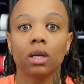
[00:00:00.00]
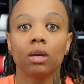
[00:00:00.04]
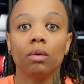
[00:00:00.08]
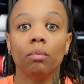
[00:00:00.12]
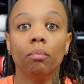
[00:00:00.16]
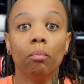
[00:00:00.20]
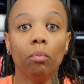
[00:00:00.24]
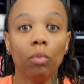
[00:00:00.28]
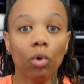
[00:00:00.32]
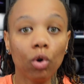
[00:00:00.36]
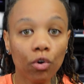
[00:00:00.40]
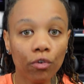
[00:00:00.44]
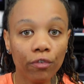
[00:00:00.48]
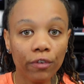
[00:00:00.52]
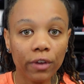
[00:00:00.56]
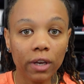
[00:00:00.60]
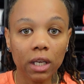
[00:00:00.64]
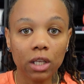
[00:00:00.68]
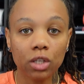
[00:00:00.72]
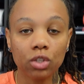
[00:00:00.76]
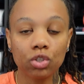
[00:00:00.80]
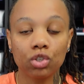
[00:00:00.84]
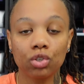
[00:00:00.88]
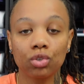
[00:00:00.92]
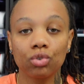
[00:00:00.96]
moving
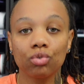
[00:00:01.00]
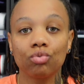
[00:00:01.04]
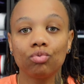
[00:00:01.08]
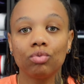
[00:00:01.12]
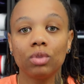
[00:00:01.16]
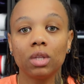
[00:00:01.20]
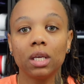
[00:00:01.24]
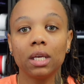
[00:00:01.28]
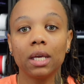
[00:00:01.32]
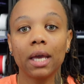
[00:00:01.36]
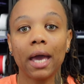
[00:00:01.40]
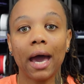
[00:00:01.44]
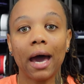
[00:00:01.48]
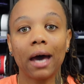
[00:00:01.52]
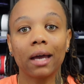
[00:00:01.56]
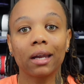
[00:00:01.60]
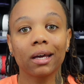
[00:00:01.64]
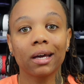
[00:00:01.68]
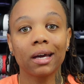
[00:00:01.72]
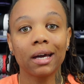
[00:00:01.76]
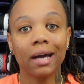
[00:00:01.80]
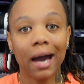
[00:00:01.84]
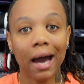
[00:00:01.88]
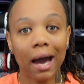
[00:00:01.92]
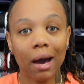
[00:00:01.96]
into the how to
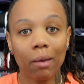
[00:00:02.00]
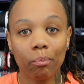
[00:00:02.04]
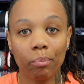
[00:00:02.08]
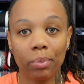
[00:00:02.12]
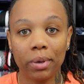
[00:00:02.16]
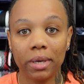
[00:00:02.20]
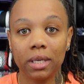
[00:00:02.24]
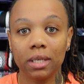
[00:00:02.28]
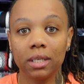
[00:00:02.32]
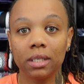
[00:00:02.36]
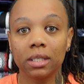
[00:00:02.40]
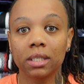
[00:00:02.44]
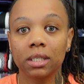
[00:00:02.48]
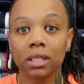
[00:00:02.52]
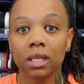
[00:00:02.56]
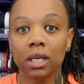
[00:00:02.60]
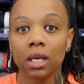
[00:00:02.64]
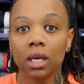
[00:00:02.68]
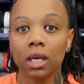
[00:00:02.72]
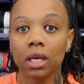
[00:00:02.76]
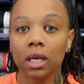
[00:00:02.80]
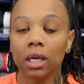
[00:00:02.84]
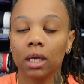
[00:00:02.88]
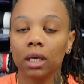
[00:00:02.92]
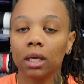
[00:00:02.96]
cop piece
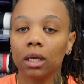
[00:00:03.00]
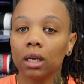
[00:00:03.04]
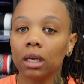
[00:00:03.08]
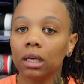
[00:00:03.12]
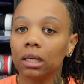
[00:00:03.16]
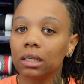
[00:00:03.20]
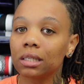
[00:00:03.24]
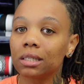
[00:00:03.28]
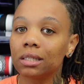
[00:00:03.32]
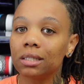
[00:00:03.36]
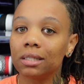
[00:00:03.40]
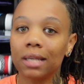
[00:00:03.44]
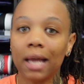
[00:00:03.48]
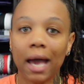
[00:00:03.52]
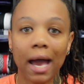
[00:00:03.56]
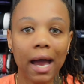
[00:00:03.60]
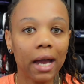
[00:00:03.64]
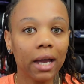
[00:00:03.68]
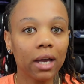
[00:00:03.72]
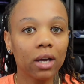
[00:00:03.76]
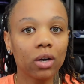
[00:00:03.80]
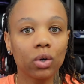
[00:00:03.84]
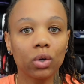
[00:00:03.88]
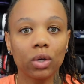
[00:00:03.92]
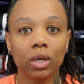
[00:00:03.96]
is
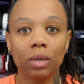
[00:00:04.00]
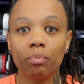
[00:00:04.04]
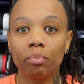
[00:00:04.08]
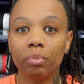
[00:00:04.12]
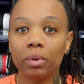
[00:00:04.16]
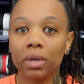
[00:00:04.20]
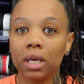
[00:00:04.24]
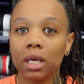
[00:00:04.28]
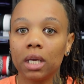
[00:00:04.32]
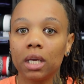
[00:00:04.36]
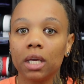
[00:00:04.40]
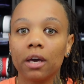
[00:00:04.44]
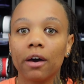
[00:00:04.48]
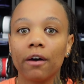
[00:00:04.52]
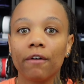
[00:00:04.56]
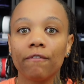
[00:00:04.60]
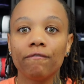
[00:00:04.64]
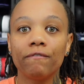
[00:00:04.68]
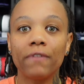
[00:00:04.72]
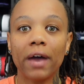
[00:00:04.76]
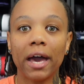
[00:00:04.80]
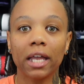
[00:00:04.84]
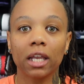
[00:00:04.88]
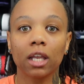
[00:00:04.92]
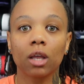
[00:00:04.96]
not going to be
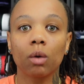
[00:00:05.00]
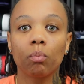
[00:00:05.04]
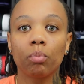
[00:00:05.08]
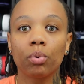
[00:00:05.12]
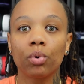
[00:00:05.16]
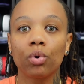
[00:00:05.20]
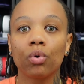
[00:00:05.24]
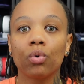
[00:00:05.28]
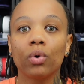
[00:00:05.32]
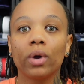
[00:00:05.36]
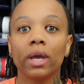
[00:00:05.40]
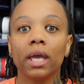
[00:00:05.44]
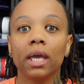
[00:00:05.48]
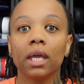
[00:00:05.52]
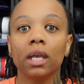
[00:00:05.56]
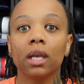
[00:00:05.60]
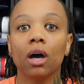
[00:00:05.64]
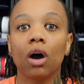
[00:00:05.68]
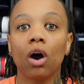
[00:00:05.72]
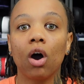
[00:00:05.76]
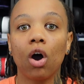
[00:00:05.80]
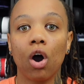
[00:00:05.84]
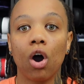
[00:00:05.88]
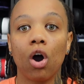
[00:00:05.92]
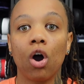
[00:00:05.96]
available
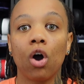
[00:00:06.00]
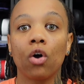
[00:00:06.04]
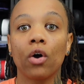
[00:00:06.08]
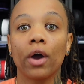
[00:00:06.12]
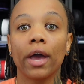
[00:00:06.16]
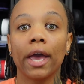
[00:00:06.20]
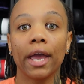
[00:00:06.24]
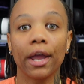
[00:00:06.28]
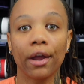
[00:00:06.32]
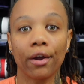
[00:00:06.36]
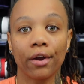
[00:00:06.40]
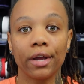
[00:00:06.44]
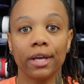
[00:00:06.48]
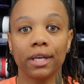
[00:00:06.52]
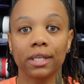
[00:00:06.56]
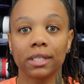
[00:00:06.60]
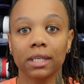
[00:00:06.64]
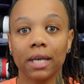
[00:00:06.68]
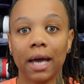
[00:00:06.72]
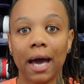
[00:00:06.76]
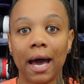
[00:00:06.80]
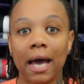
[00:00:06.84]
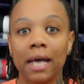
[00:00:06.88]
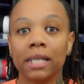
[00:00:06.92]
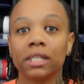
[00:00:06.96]
in all areas,
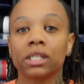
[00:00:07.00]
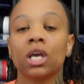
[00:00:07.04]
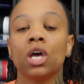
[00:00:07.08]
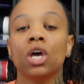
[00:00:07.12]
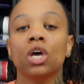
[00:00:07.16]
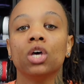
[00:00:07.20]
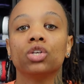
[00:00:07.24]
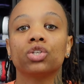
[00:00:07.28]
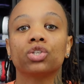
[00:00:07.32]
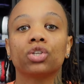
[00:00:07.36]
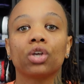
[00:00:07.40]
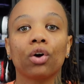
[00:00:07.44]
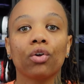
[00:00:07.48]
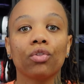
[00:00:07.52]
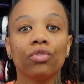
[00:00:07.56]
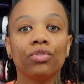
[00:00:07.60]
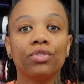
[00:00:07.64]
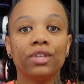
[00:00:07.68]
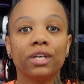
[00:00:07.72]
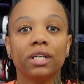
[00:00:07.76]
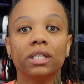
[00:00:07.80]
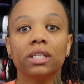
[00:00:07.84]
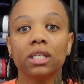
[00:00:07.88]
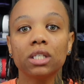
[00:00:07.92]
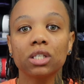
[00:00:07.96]
guys. So
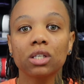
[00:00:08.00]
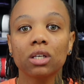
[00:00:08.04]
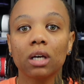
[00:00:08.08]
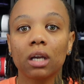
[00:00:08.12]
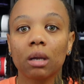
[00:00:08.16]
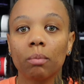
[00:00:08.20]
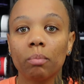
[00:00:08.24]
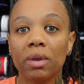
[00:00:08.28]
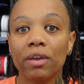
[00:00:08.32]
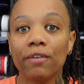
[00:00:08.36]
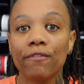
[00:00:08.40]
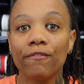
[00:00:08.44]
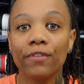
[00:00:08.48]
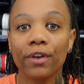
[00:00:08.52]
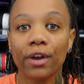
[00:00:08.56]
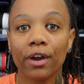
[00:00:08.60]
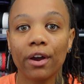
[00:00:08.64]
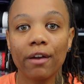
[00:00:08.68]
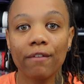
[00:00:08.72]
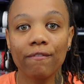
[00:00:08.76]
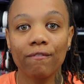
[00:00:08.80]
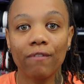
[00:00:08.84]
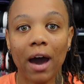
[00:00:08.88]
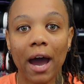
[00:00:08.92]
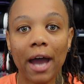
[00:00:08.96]
this is going to be
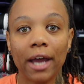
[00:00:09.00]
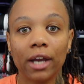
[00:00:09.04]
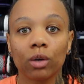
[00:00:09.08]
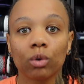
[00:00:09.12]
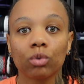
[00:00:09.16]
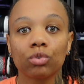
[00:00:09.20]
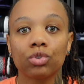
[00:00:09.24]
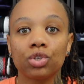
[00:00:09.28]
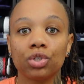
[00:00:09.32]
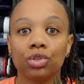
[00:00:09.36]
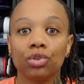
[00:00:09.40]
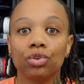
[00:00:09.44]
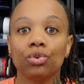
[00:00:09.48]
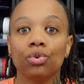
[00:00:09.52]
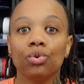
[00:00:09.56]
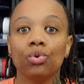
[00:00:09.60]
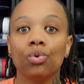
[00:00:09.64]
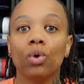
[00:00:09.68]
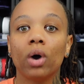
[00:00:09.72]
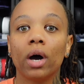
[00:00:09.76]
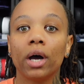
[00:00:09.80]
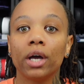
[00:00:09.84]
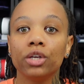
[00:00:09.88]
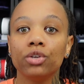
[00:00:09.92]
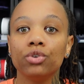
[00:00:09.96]
very vital
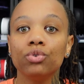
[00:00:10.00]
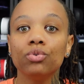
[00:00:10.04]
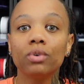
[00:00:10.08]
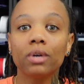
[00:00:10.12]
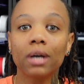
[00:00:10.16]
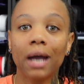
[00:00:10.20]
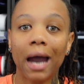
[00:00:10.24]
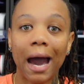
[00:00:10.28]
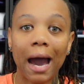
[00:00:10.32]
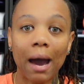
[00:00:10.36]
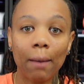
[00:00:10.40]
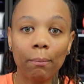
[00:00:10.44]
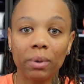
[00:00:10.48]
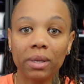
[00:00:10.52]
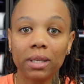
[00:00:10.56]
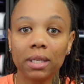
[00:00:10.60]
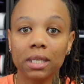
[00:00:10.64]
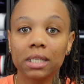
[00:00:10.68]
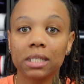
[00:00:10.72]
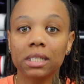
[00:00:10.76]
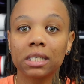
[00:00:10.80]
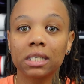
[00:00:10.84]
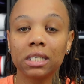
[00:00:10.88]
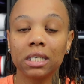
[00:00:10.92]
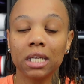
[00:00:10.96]
to you copping
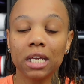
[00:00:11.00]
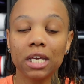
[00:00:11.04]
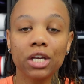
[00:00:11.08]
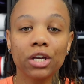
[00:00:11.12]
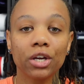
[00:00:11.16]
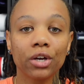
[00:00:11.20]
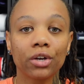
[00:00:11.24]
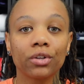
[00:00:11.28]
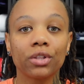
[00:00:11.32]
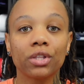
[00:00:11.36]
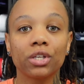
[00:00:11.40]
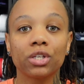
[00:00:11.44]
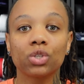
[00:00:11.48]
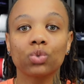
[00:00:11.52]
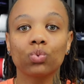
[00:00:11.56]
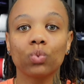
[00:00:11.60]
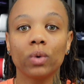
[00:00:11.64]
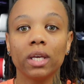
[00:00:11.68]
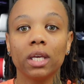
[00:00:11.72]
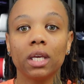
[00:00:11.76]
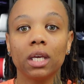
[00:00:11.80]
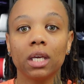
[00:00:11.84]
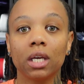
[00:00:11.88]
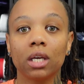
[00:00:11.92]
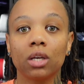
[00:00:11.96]
this sneaker this
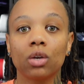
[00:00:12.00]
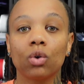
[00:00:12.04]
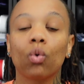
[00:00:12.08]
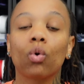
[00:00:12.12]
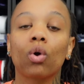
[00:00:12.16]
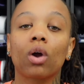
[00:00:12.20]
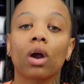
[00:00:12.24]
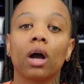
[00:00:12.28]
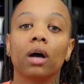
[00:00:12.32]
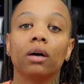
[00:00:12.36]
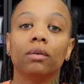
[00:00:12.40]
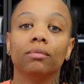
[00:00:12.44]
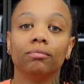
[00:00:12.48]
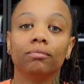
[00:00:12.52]
weekend or